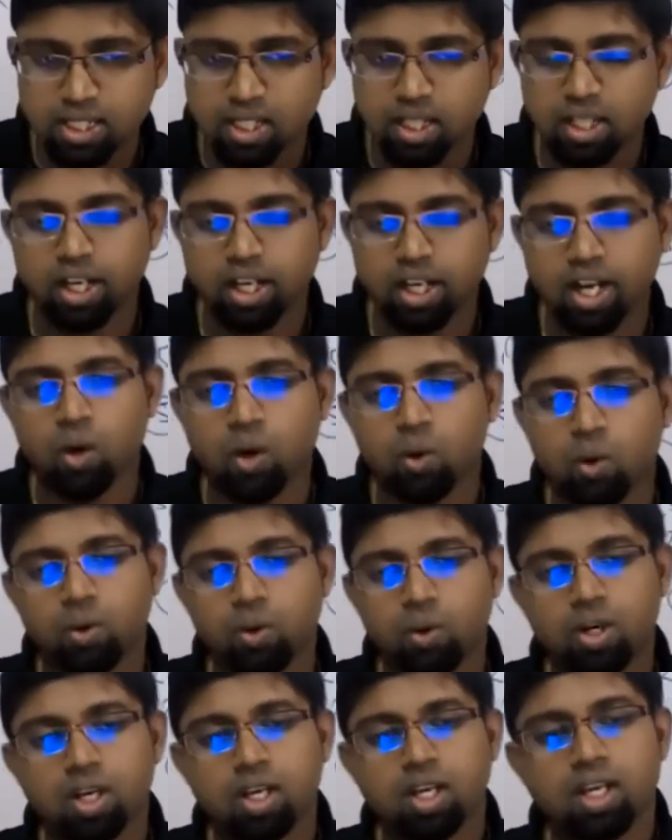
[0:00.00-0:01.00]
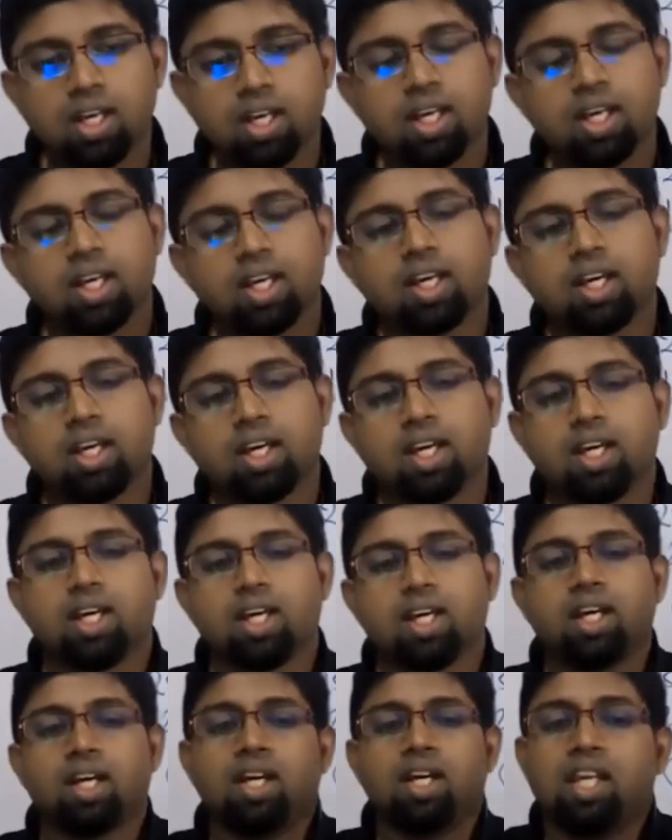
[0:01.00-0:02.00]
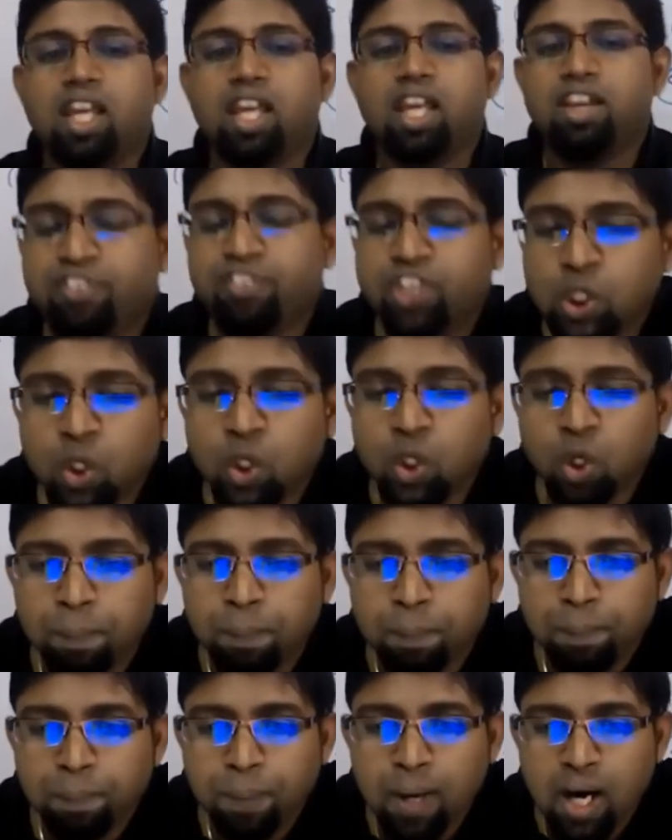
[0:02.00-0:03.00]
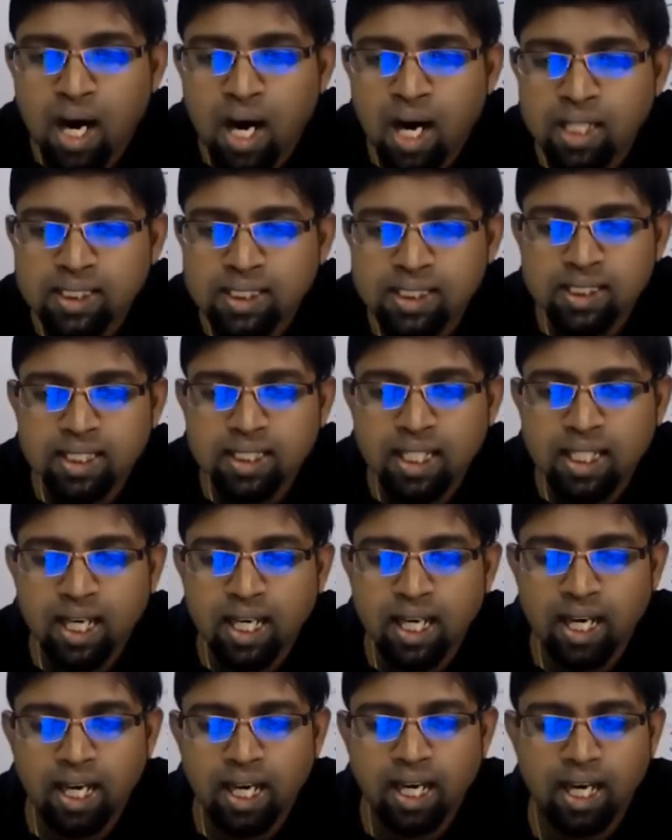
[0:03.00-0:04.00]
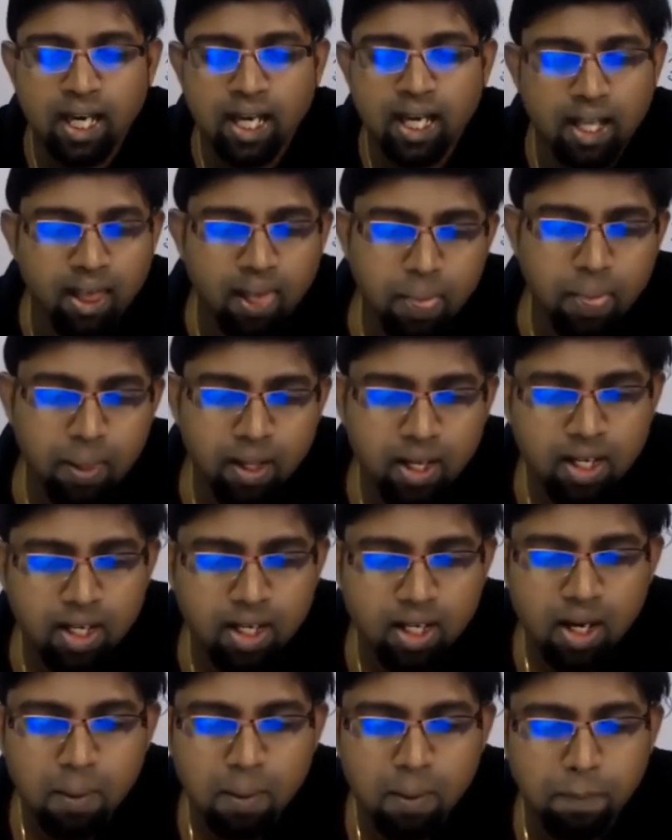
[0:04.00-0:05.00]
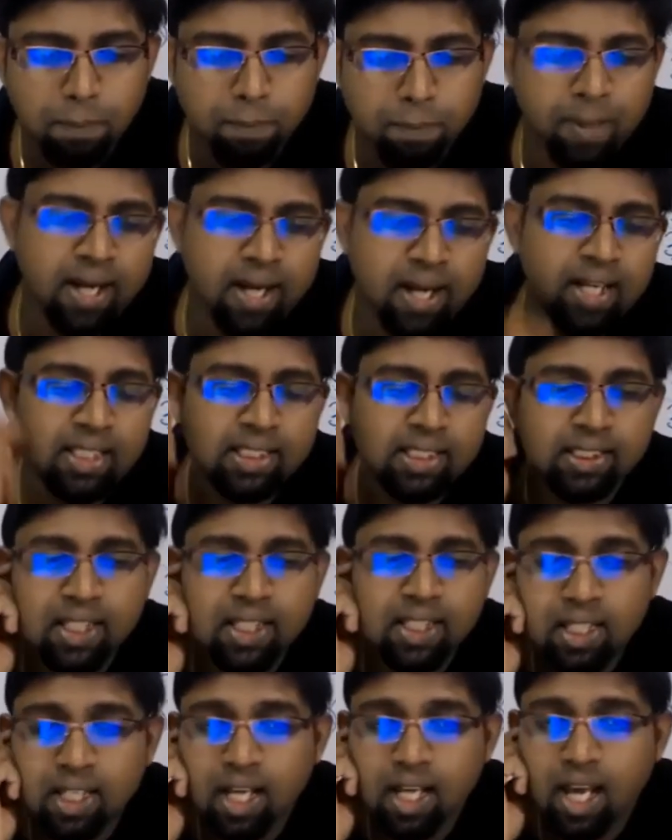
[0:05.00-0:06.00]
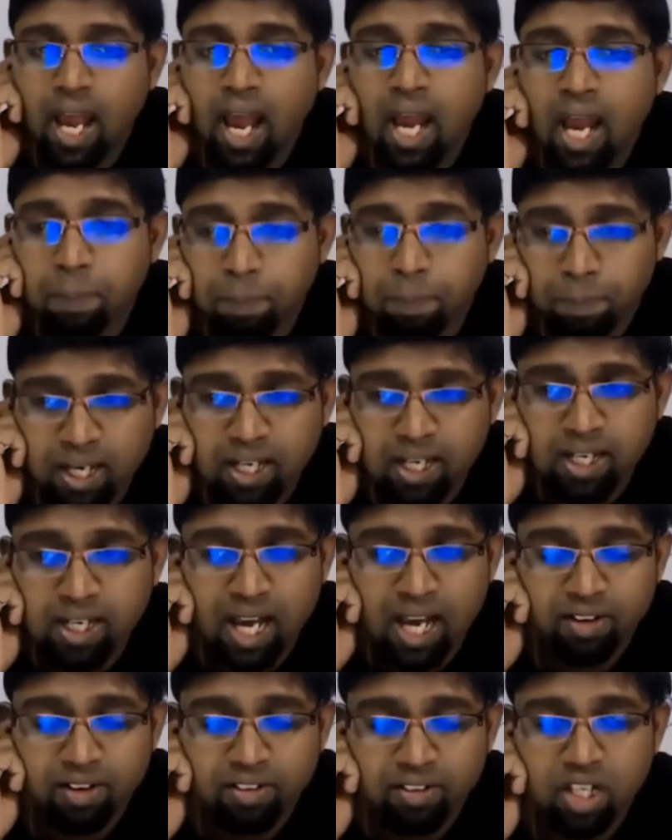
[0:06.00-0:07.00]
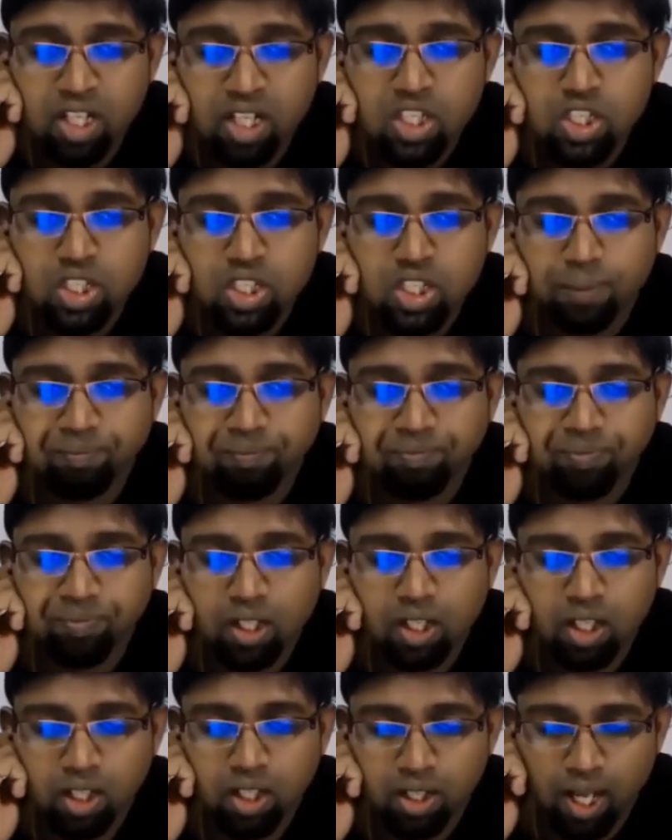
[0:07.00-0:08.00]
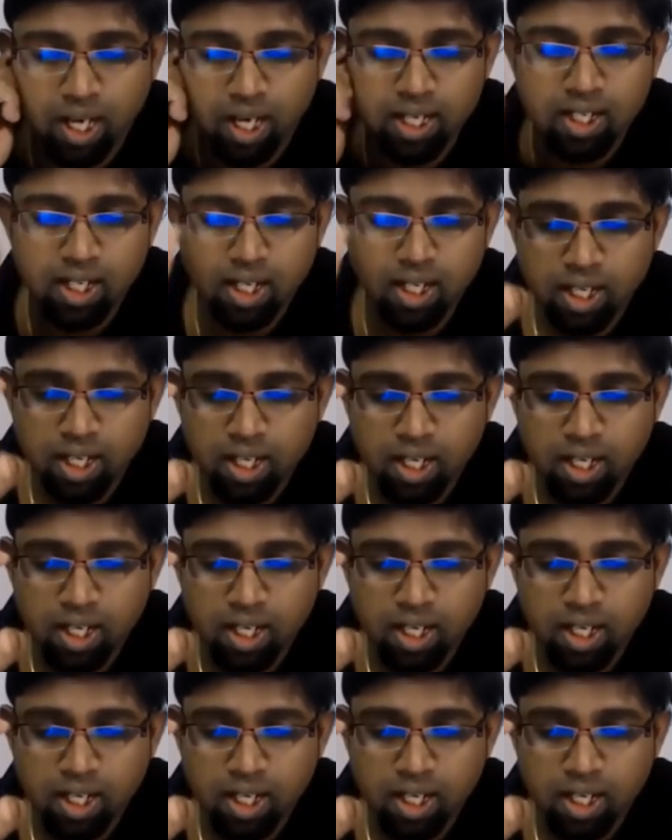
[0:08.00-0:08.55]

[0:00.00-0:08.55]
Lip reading: Clear? So that's it. Now, if you pass the medicine and pediatrics,